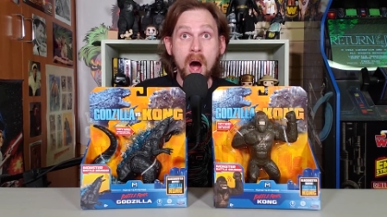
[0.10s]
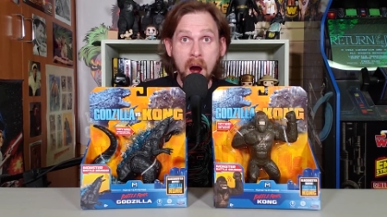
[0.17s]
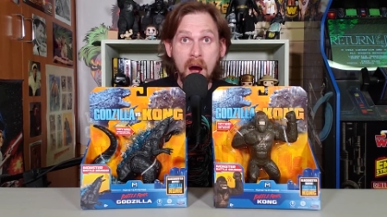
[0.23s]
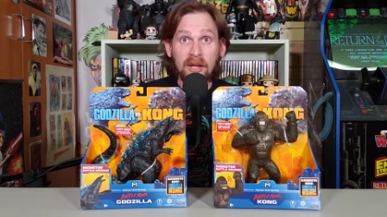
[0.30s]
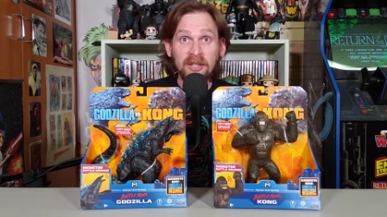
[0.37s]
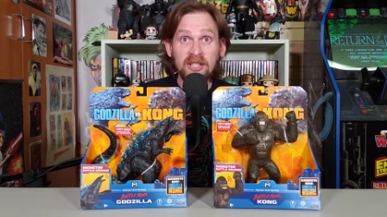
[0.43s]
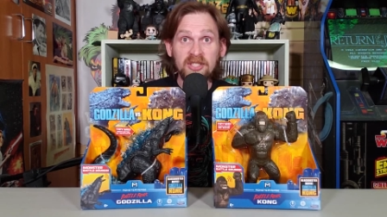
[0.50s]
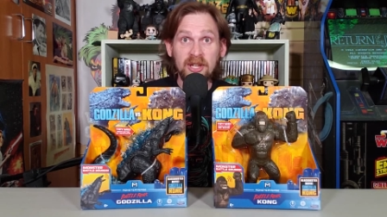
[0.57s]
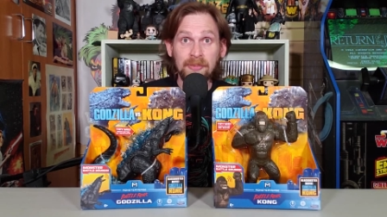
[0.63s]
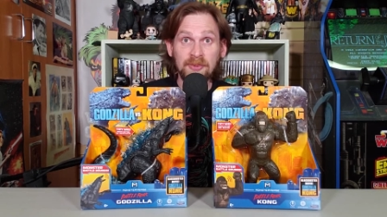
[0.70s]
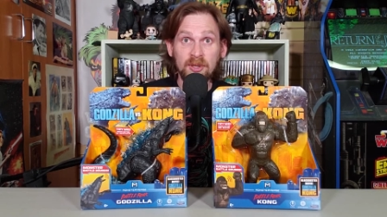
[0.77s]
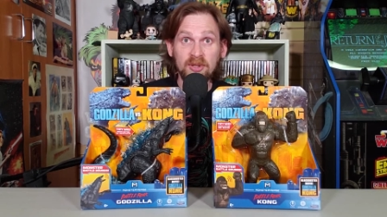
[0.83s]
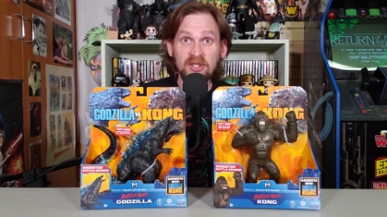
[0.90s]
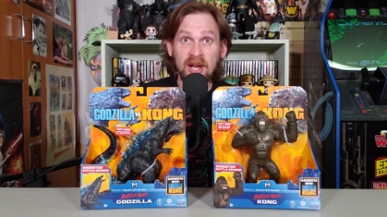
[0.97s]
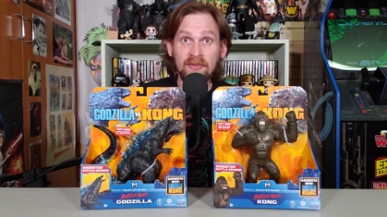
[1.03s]
On this
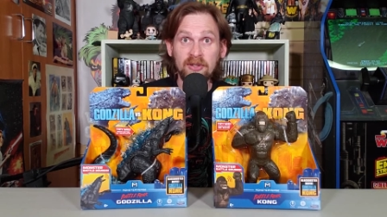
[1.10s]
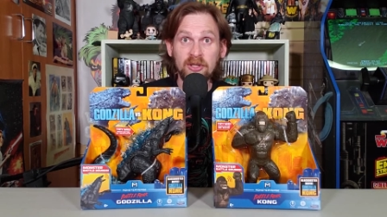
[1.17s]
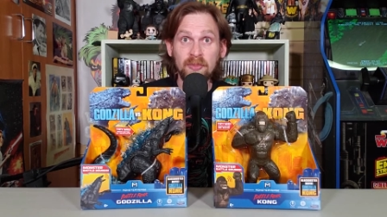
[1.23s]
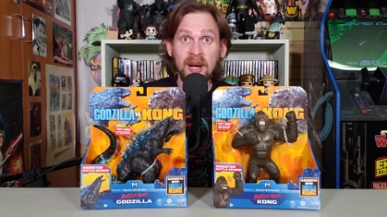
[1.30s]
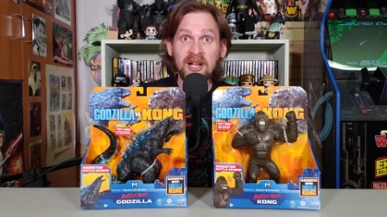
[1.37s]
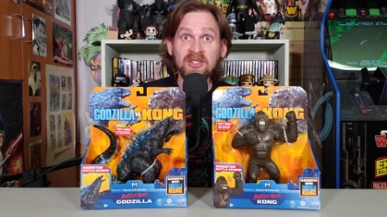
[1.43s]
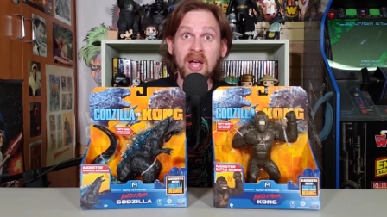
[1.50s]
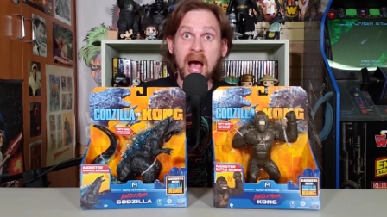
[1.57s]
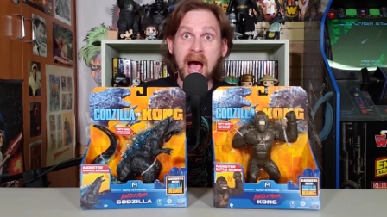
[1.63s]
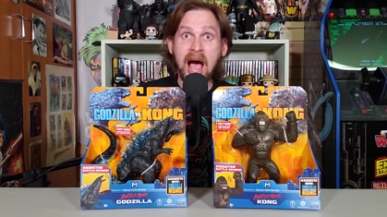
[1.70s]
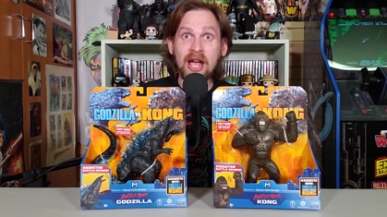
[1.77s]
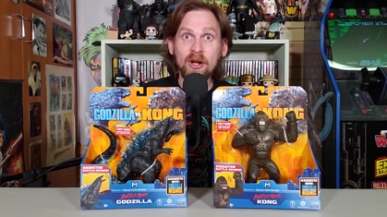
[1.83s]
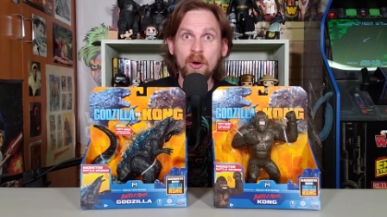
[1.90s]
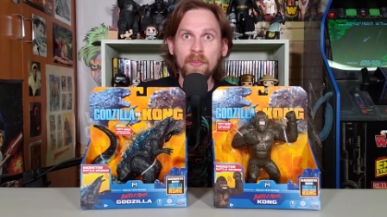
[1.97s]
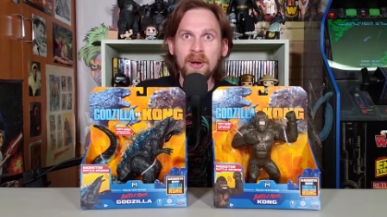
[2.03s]
episode of Scott vs. Box,
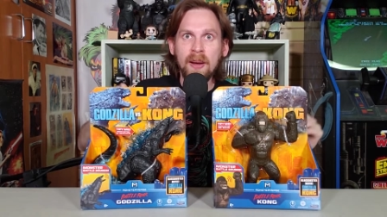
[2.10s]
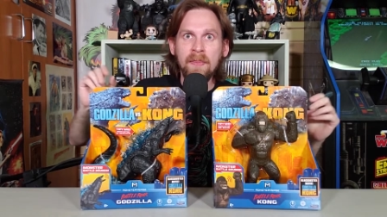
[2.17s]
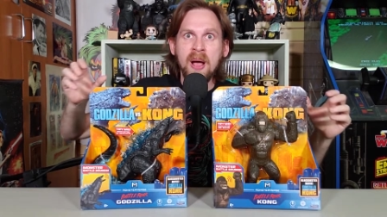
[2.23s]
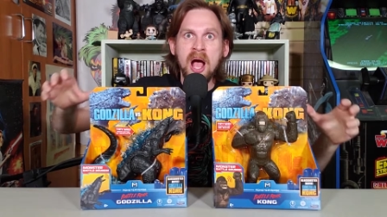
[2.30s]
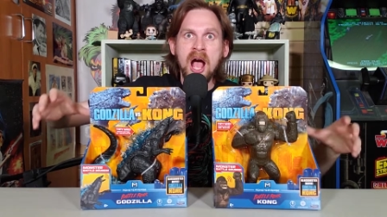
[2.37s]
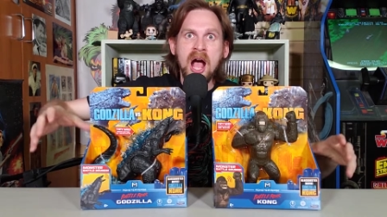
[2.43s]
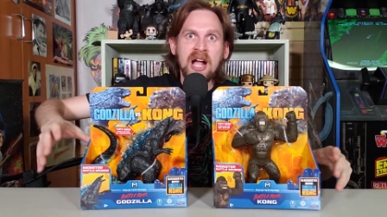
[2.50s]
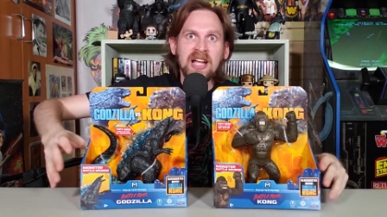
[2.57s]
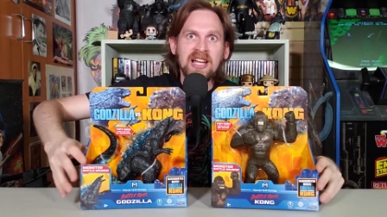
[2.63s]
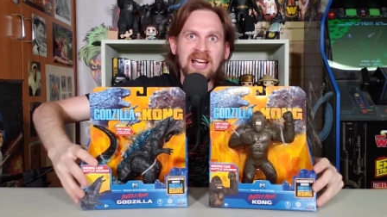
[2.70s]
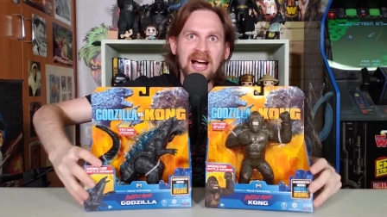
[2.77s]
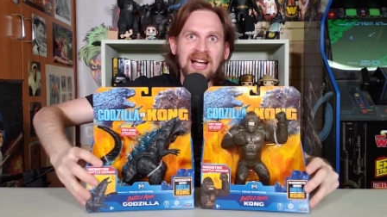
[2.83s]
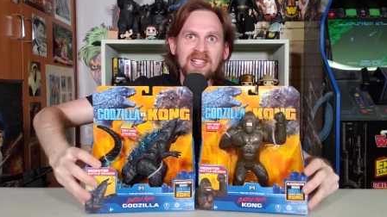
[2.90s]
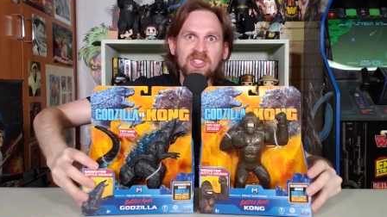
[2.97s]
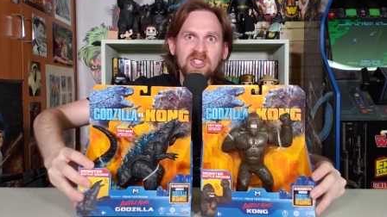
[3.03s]
I open up
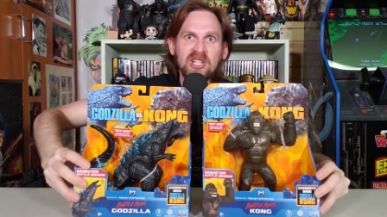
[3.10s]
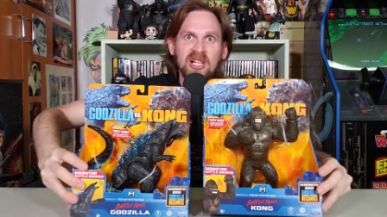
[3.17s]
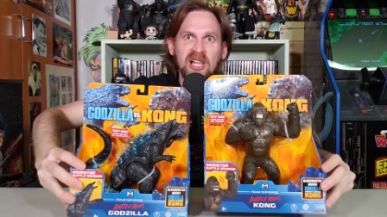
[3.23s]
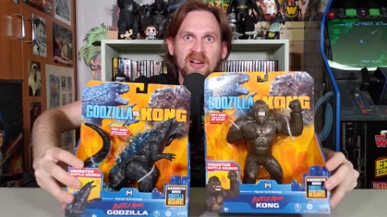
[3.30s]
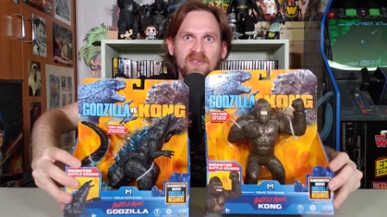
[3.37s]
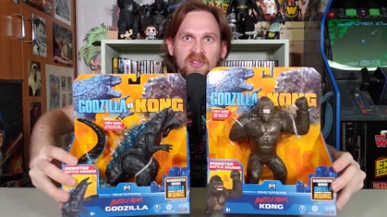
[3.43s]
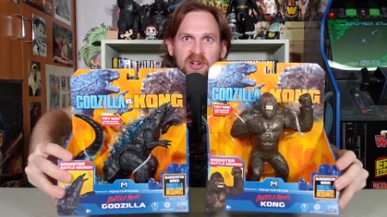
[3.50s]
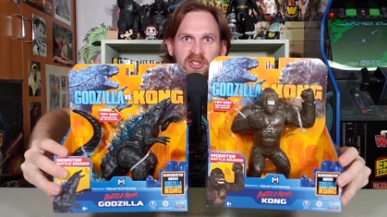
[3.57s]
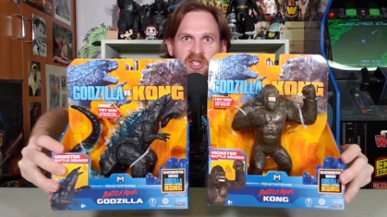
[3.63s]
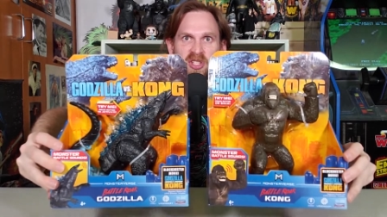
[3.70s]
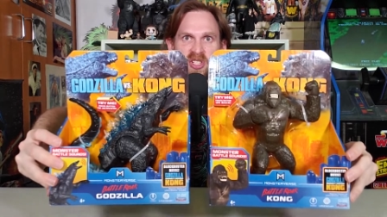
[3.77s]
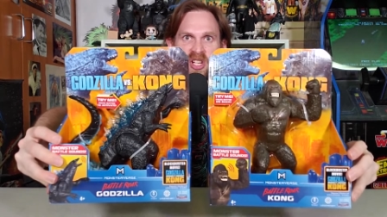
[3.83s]
Godzilla vs.